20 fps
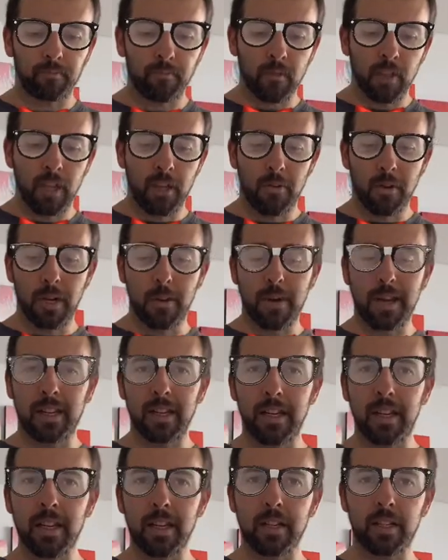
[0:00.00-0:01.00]
We're going to make a
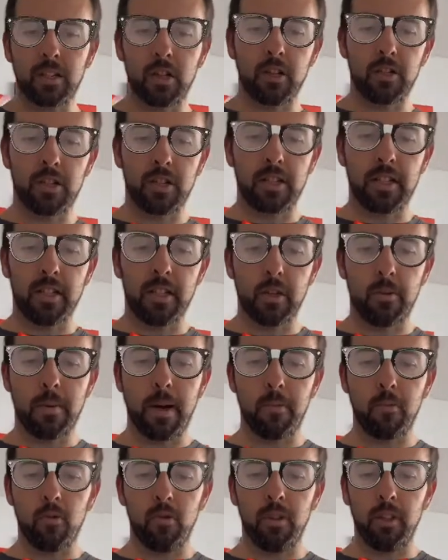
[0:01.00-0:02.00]
neck, so just a little
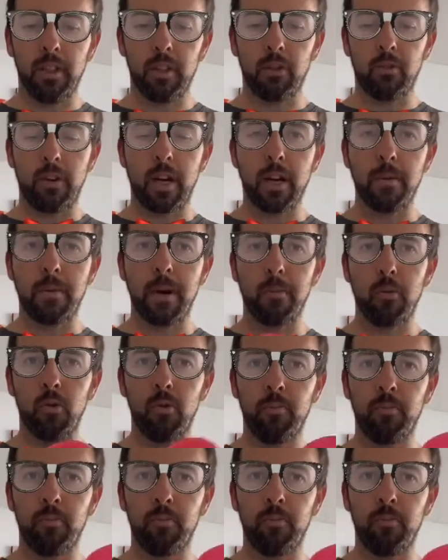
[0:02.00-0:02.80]
bubble, a little round bubble.